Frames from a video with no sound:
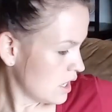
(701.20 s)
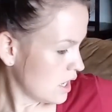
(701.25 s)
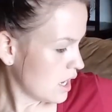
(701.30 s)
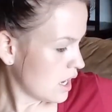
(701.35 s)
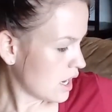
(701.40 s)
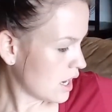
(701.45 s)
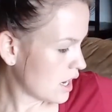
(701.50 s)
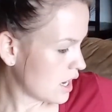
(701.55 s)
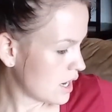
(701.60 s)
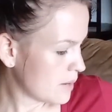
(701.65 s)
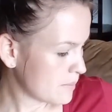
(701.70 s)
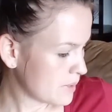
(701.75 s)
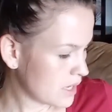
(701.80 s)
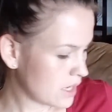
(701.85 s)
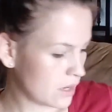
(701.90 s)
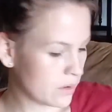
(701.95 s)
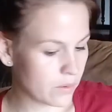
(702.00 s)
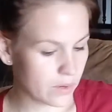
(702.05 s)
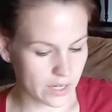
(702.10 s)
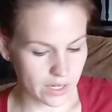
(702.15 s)
um
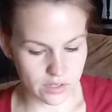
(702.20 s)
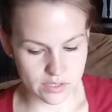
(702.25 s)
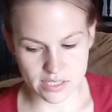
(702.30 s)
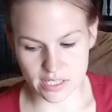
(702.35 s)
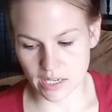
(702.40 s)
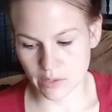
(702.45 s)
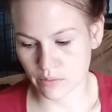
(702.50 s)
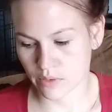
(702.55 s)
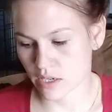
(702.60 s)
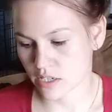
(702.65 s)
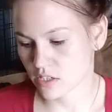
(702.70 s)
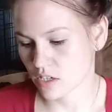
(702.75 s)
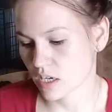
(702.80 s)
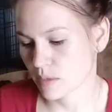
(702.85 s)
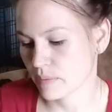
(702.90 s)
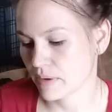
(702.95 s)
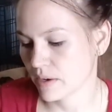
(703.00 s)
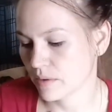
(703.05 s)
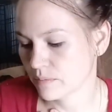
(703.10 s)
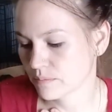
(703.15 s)
what else did i want to talk
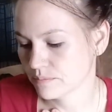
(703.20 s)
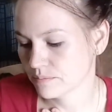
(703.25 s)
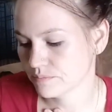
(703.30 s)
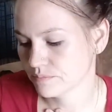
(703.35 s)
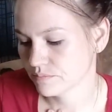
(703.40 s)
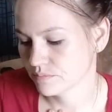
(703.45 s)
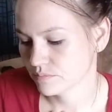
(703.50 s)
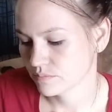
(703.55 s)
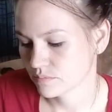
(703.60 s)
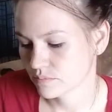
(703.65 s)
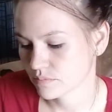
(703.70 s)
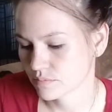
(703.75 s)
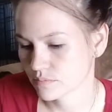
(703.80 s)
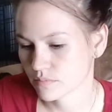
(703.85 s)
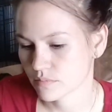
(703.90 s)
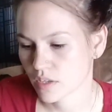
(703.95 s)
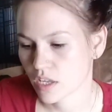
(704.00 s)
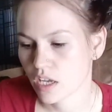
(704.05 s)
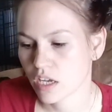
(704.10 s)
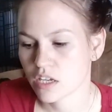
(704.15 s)
about
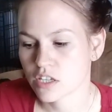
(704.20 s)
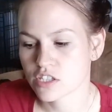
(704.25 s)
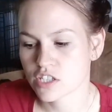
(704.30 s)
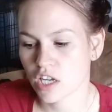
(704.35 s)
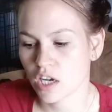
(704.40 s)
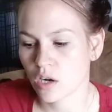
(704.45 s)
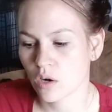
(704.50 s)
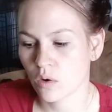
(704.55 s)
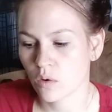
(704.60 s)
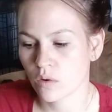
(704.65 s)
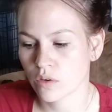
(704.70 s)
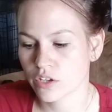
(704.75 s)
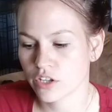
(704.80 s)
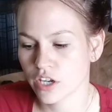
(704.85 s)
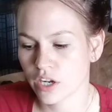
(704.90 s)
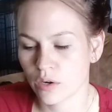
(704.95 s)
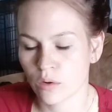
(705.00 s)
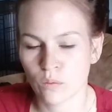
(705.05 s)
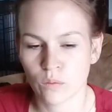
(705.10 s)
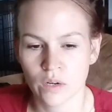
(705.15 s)
so you
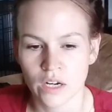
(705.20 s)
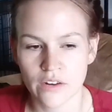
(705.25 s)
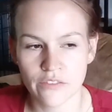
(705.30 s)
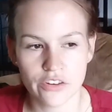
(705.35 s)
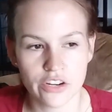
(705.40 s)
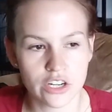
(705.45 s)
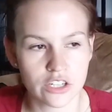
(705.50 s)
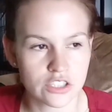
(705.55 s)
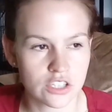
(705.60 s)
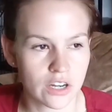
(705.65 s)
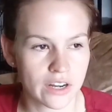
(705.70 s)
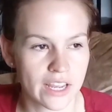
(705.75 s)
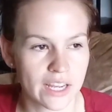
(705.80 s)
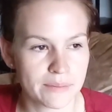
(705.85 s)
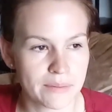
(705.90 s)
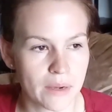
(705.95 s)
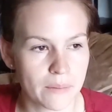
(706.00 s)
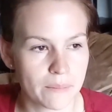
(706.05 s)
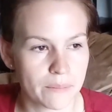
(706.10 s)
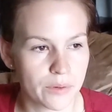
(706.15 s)
know whenever you're talking
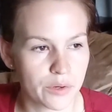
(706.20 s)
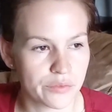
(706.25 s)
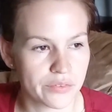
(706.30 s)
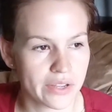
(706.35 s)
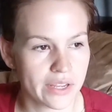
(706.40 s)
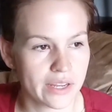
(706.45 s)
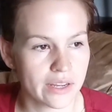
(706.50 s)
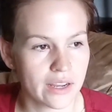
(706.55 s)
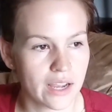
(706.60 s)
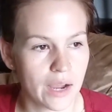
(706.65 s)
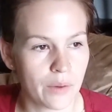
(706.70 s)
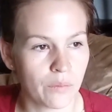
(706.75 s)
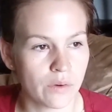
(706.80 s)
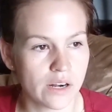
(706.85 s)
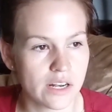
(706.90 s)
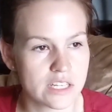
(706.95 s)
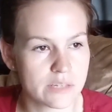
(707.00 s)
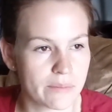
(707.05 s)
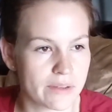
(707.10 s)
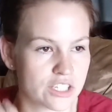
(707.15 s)
about moving i wanted
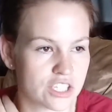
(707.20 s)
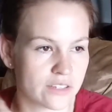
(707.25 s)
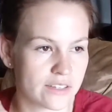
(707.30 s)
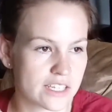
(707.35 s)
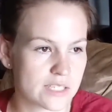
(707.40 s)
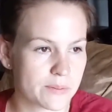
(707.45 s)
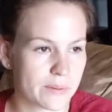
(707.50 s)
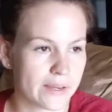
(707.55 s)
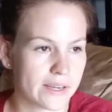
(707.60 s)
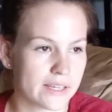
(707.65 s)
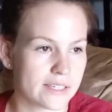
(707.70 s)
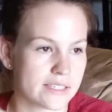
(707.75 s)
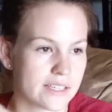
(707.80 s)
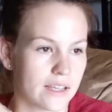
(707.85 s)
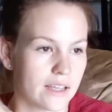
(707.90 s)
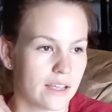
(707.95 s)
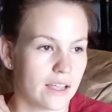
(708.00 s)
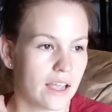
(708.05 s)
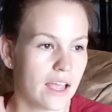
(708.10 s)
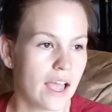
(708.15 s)
to mention this because
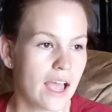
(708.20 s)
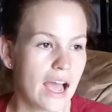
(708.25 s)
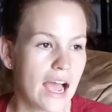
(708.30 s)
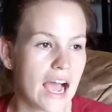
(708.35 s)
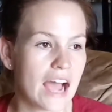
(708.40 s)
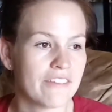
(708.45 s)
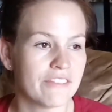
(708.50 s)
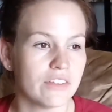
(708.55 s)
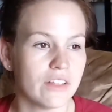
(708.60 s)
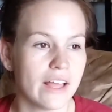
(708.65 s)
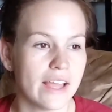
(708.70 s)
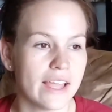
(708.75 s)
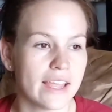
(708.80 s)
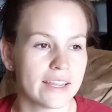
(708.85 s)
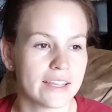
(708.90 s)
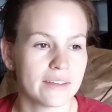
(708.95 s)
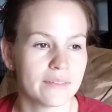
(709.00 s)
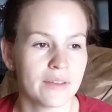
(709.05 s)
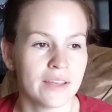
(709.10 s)
i feel like